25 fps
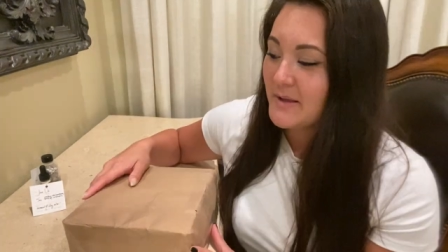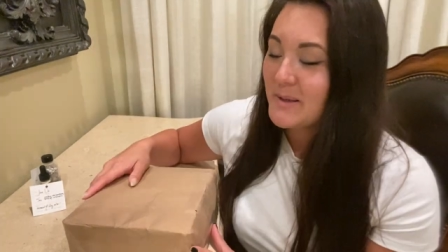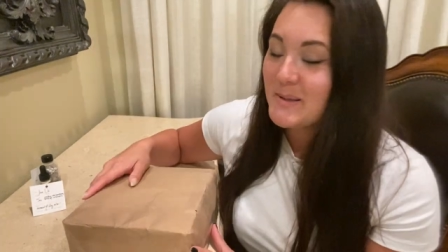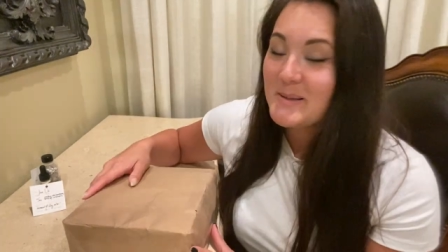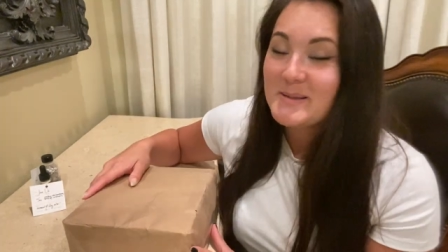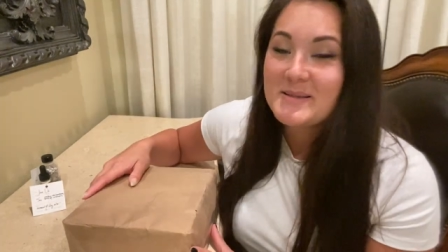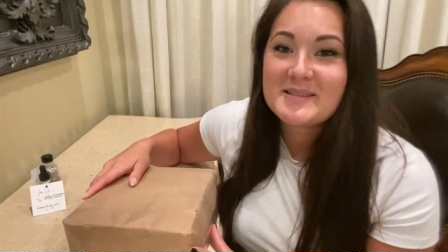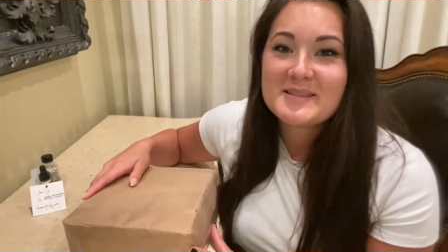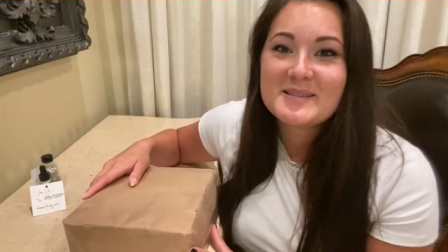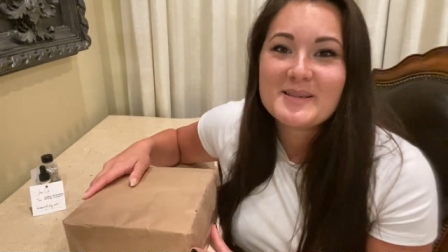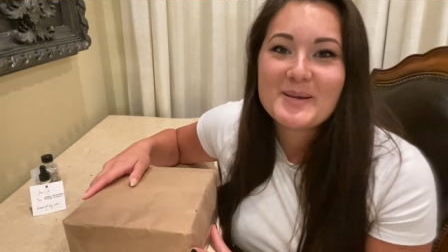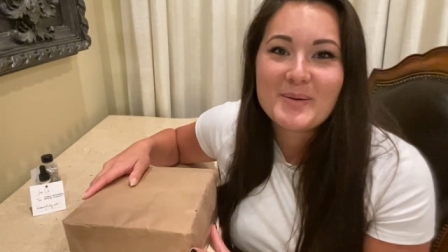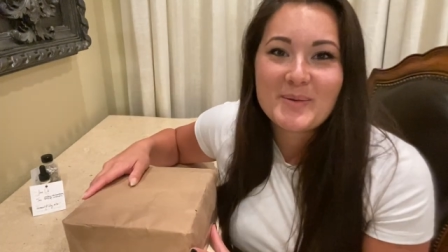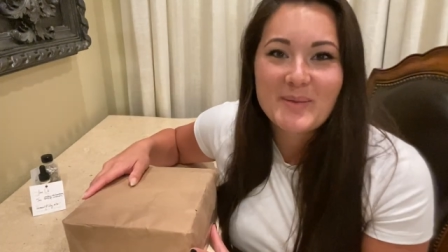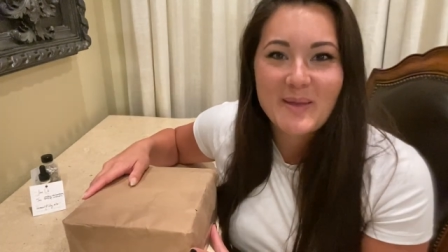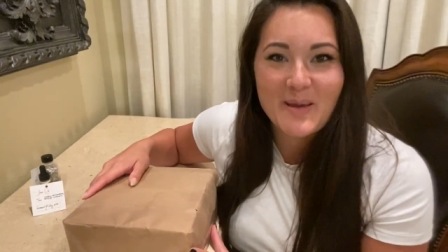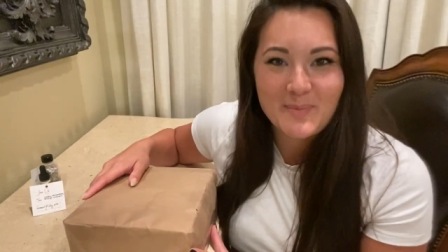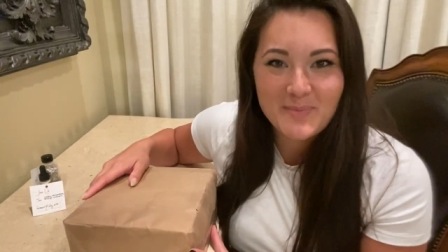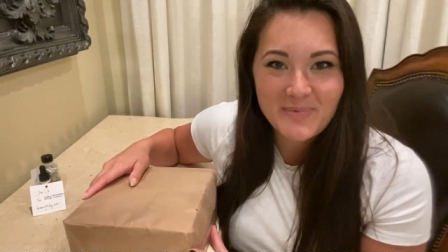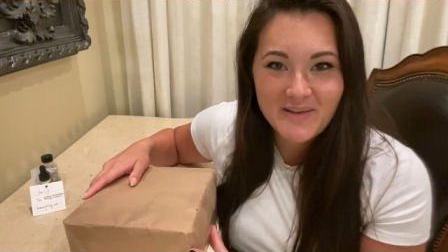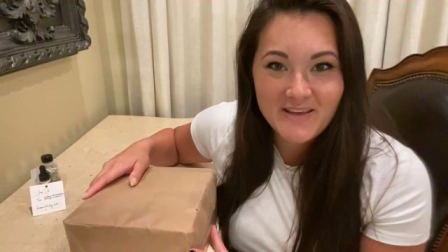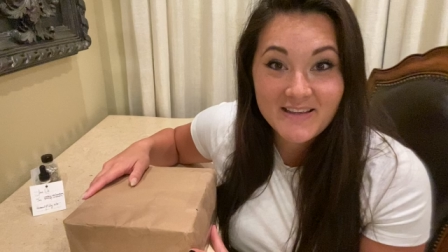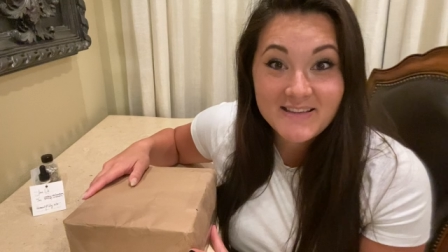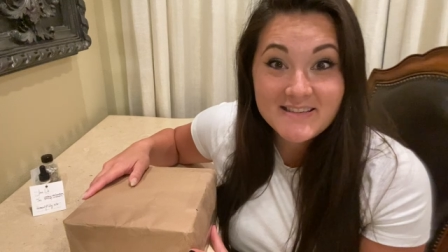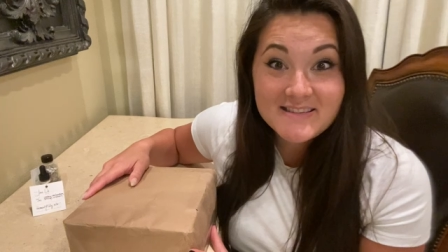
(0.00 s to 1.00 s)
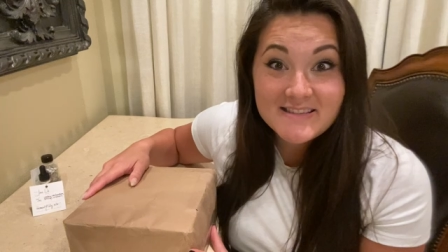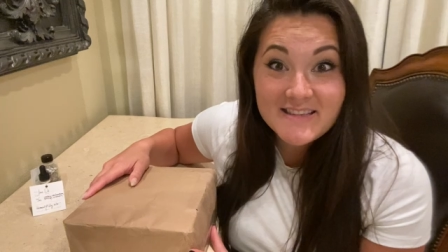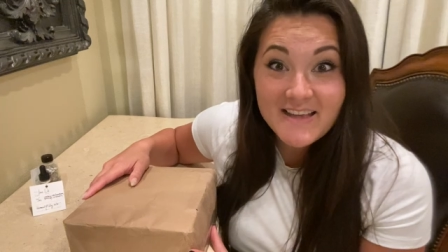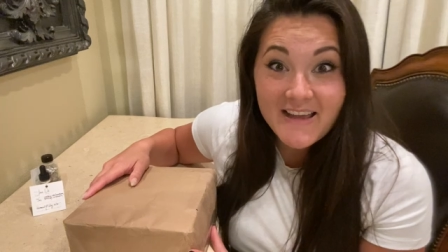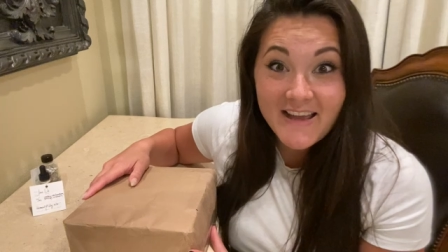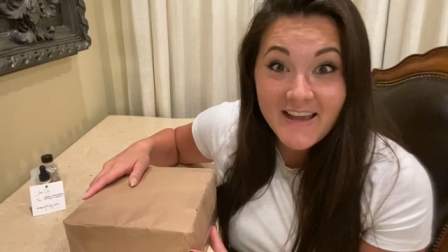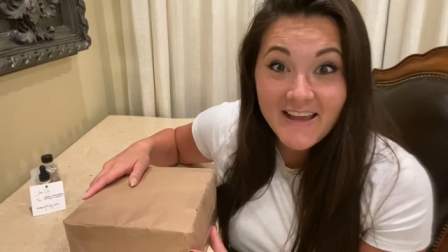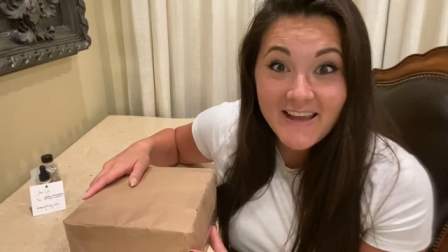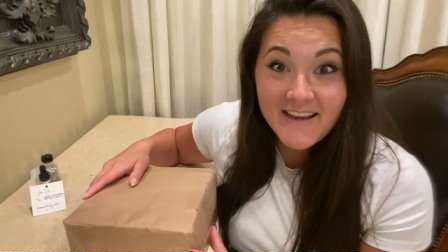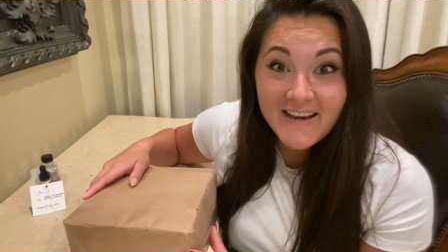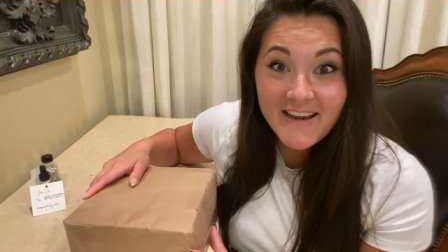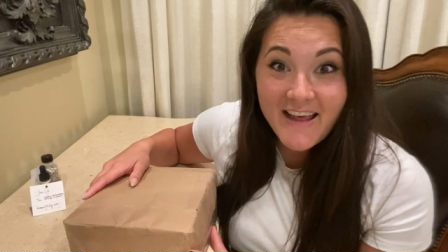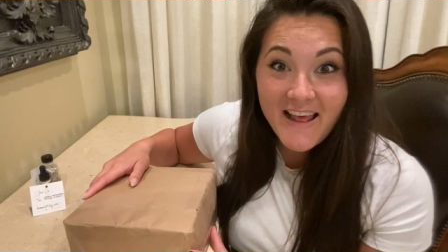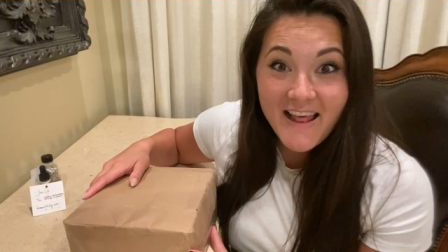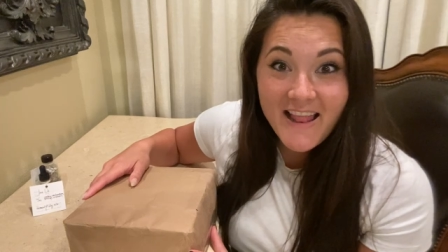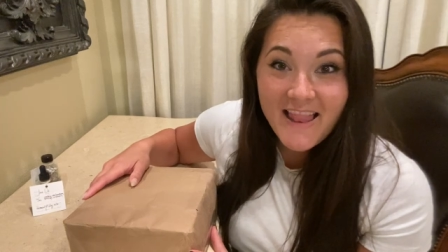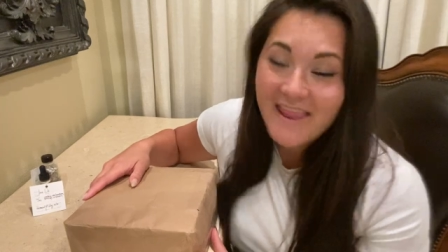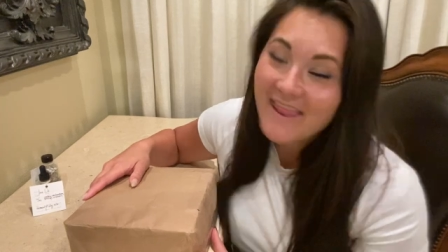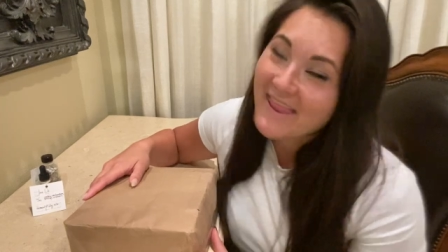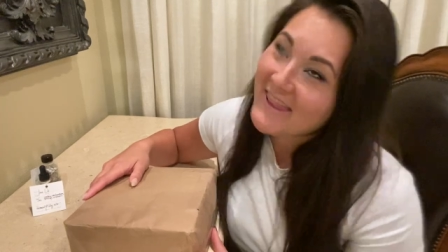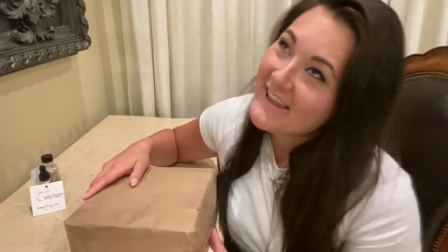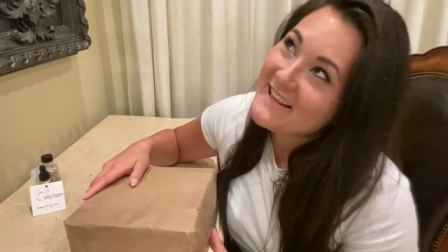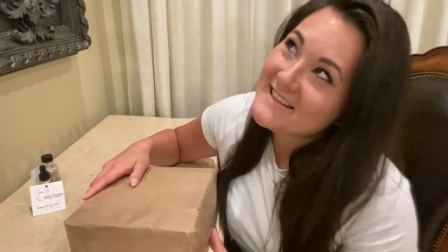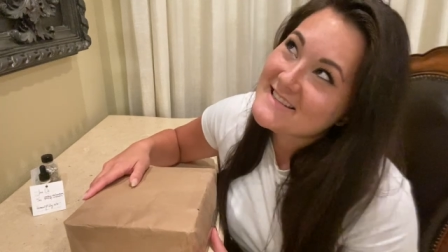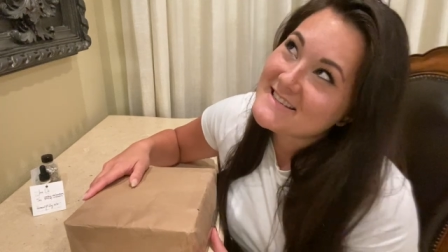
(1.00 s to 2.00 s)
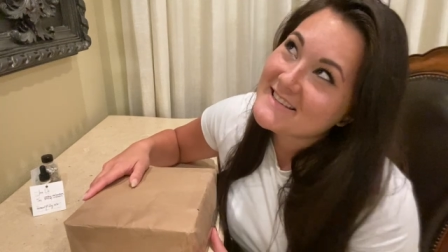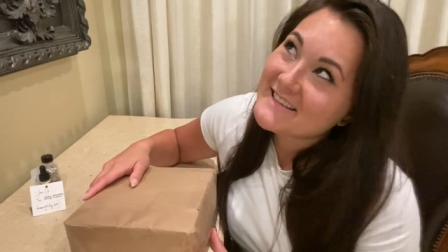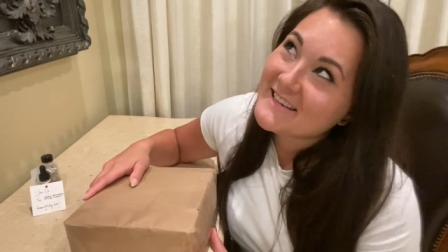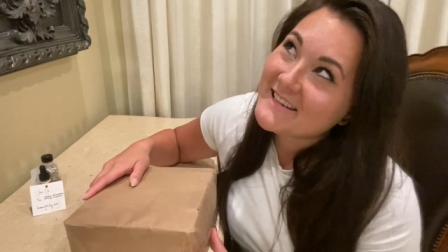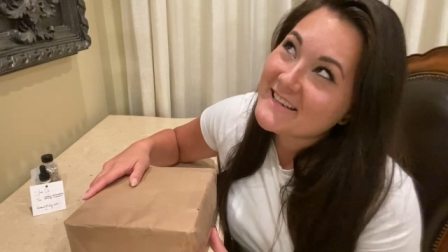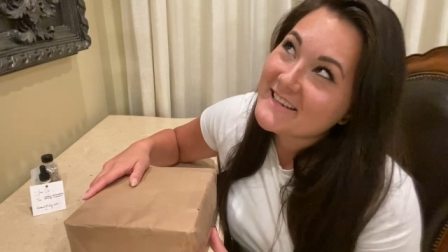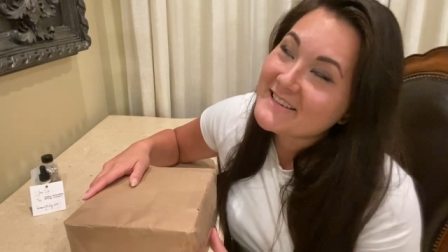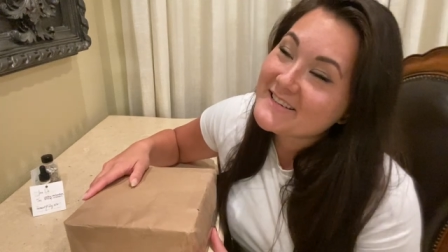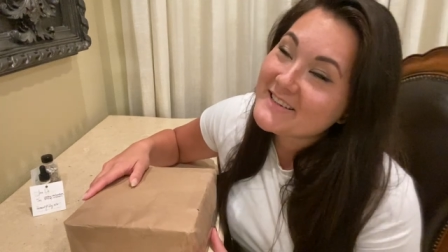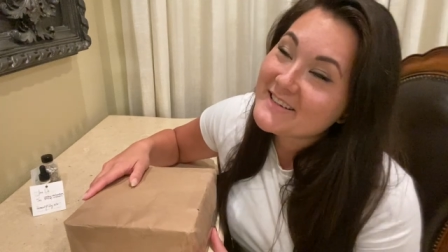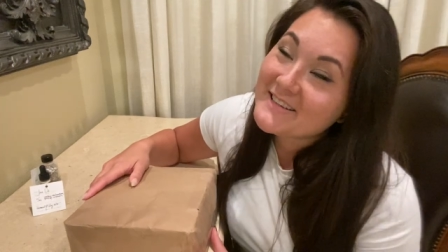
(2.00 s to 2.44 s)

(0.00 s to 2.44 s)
So that being said, let's get into